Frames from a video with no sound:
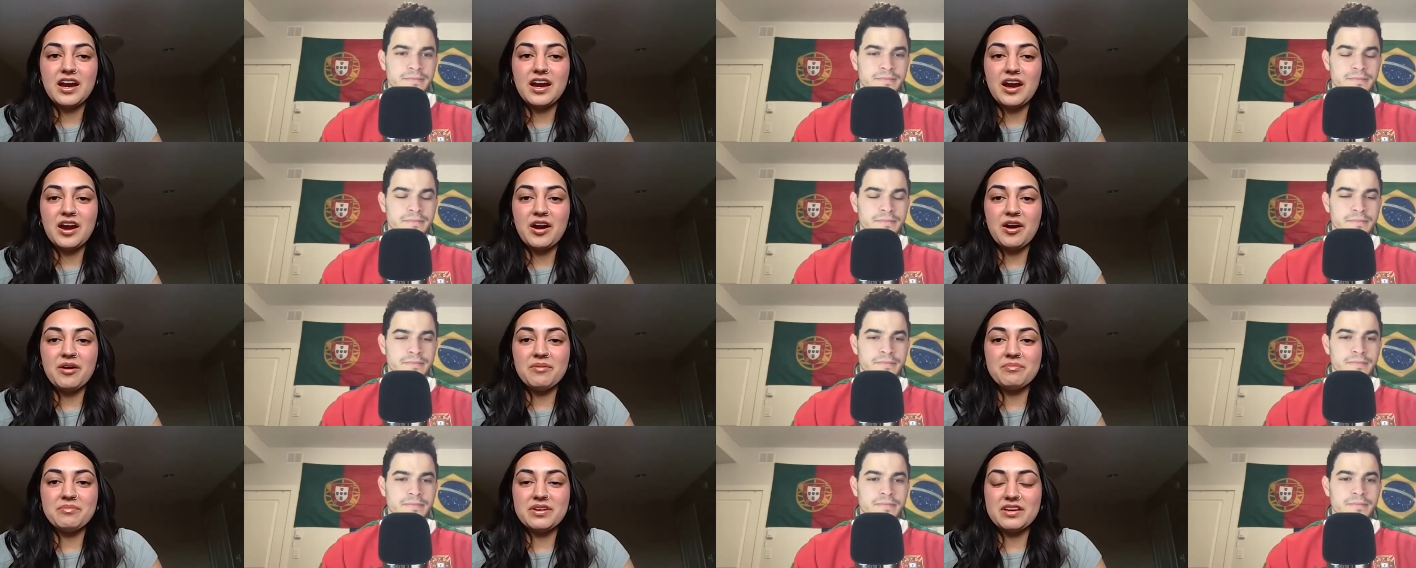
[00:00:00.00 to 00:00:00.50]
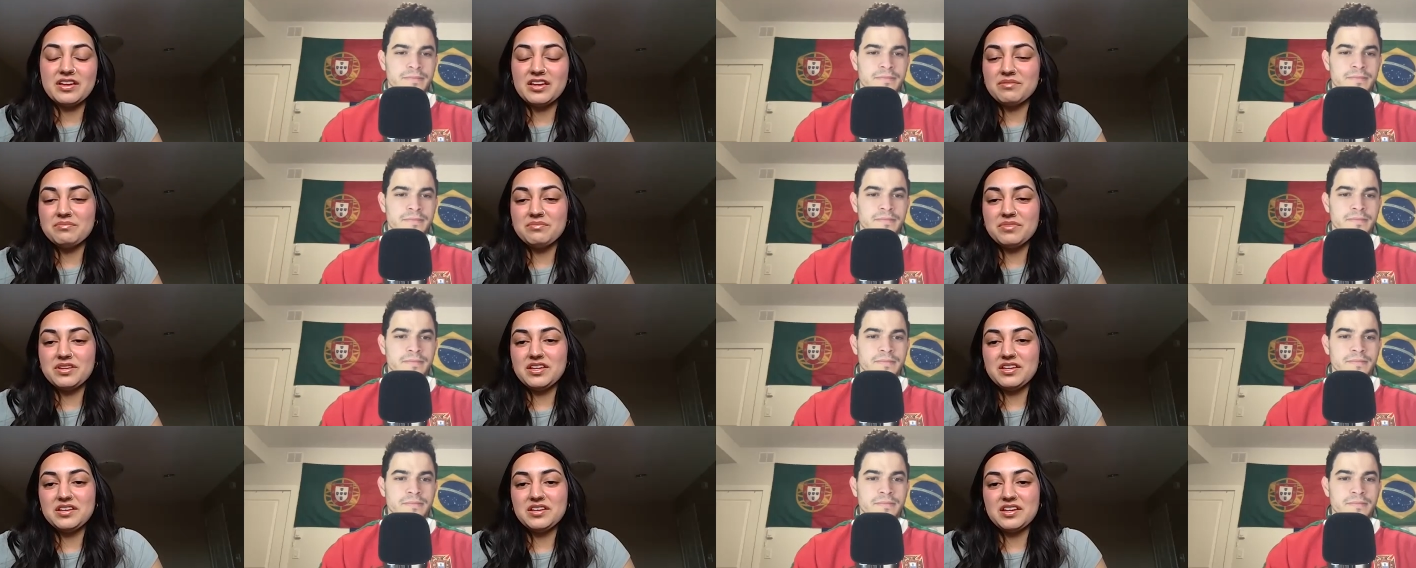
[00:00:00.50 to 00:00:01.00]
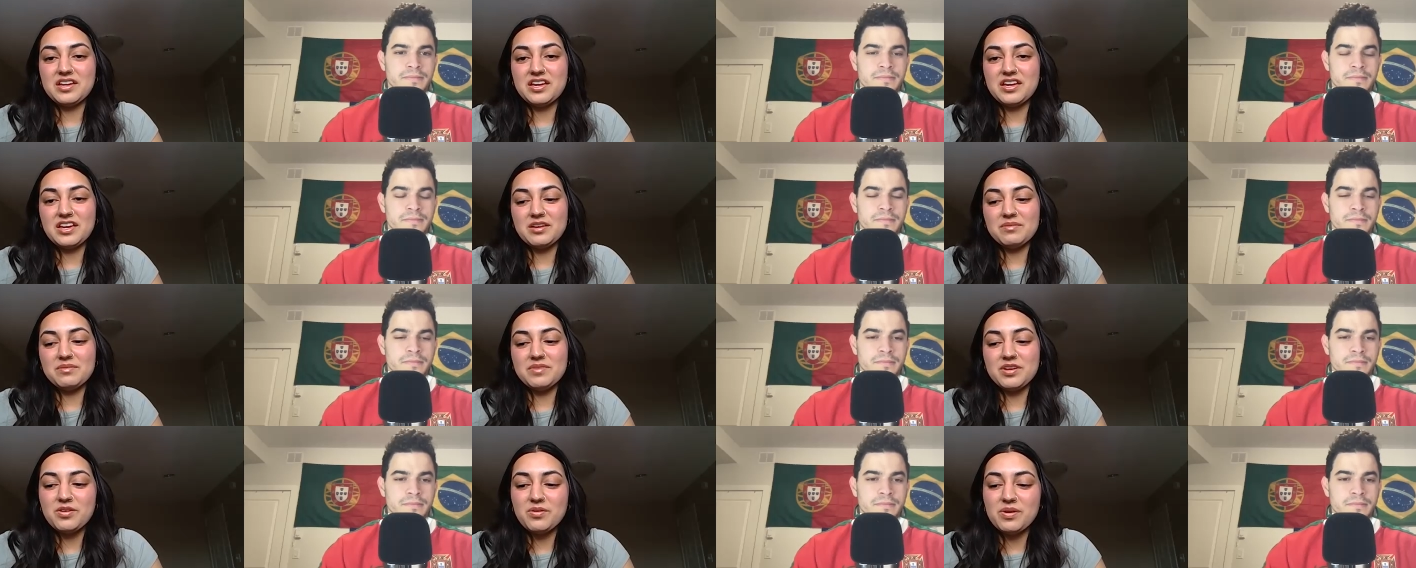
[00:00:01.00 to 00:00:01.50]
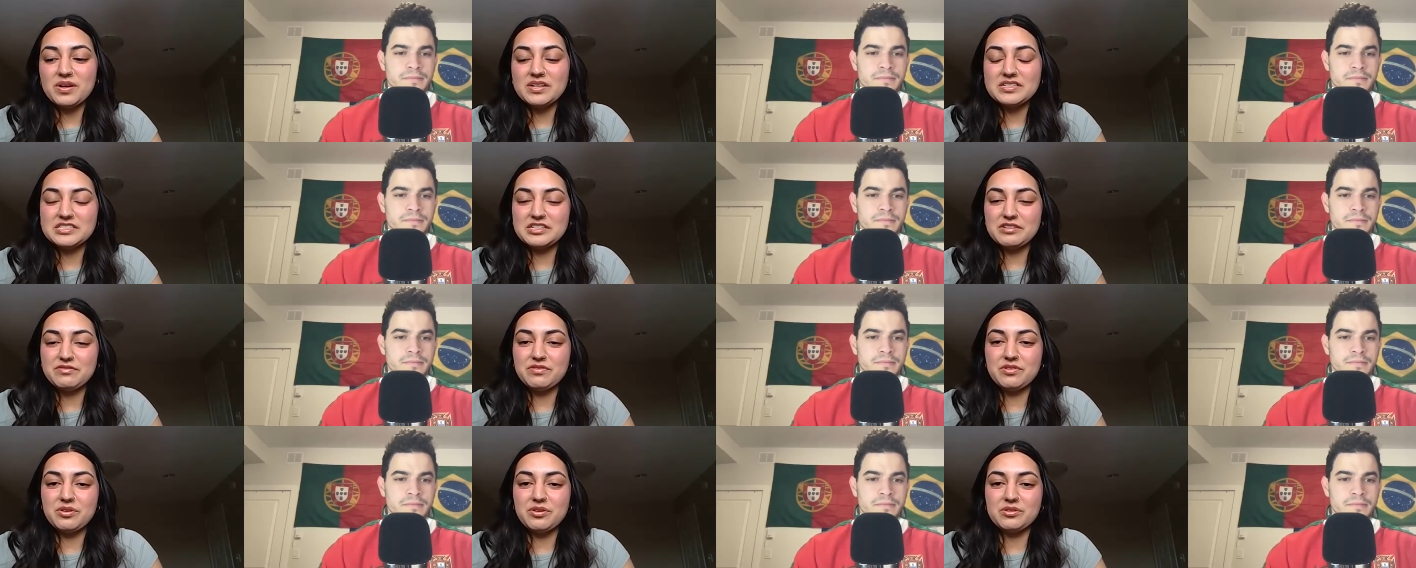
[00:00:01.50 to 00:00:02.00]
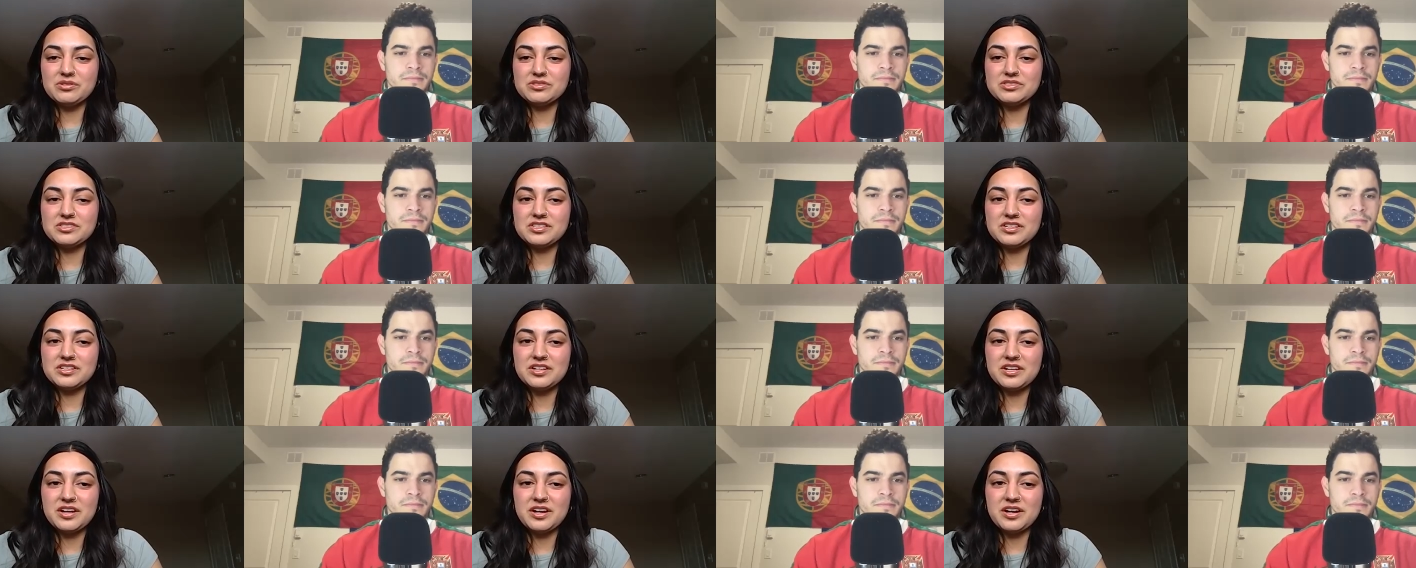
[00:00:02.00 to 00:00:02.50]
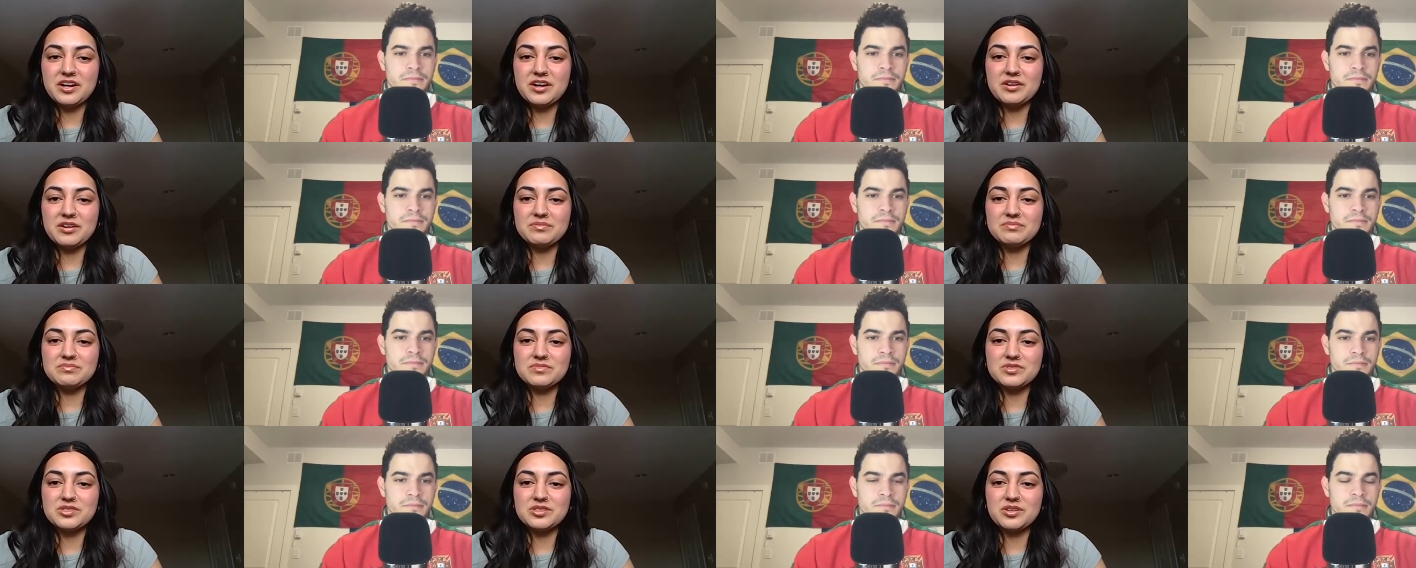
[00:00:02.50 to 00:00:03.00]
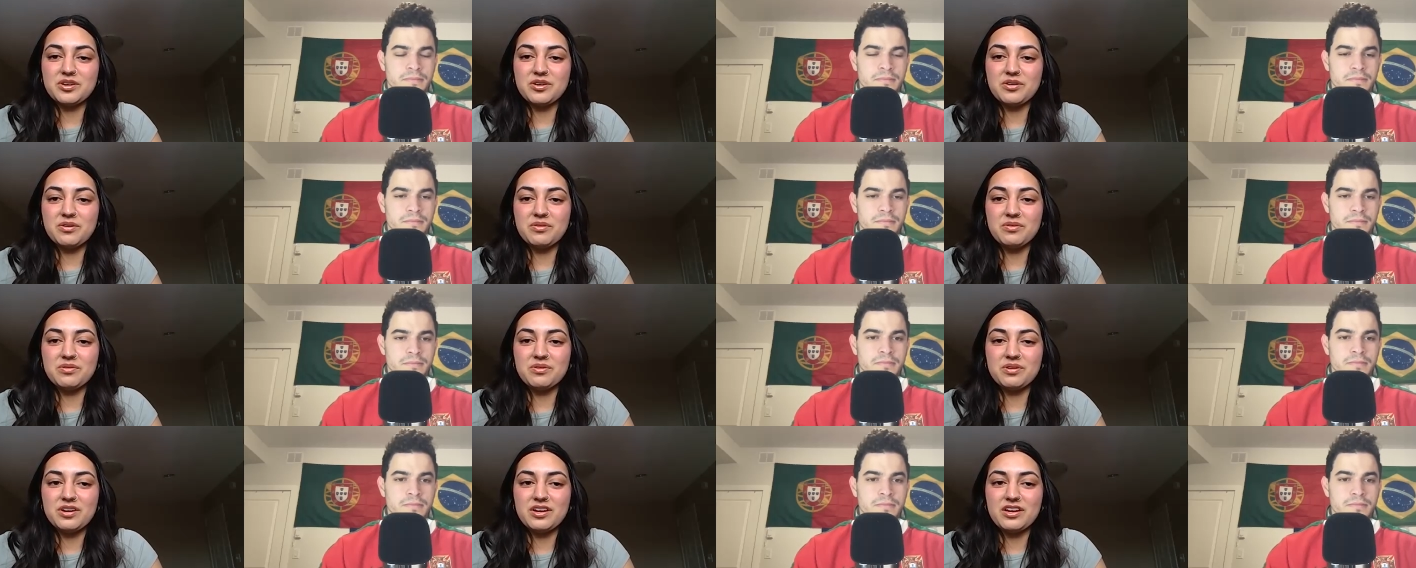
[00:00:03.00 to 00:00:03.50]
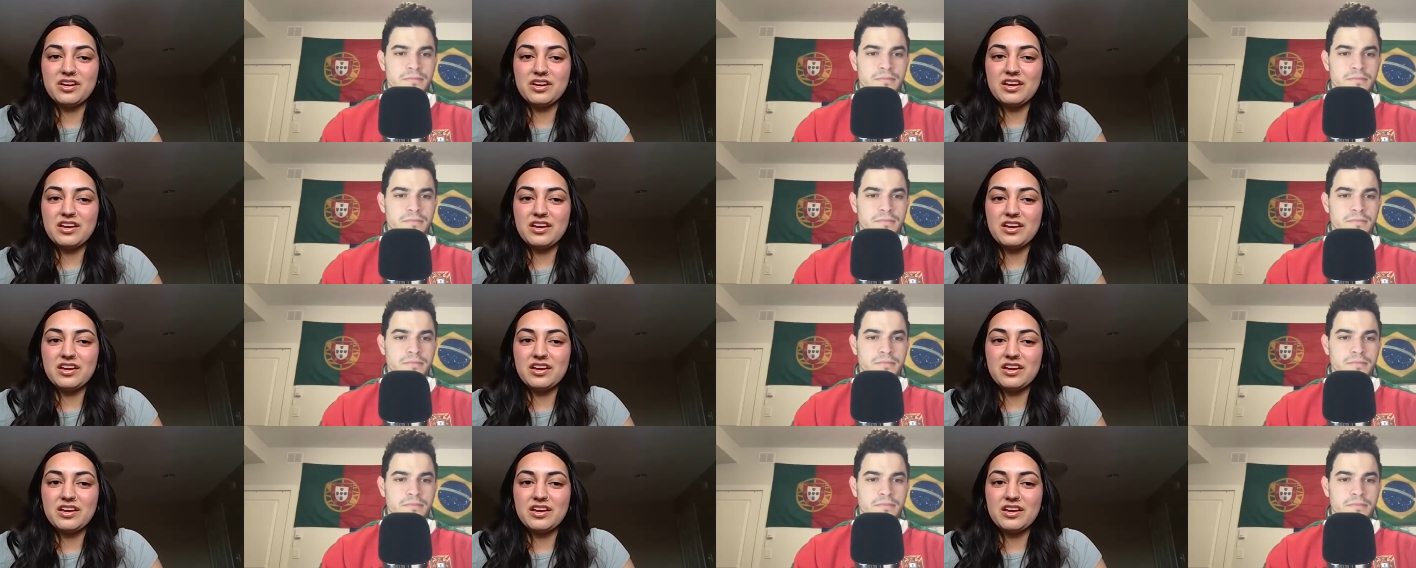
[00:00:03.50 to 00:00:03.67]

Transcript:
Speaker 1: um, it can be it can be quite difficult. Um, so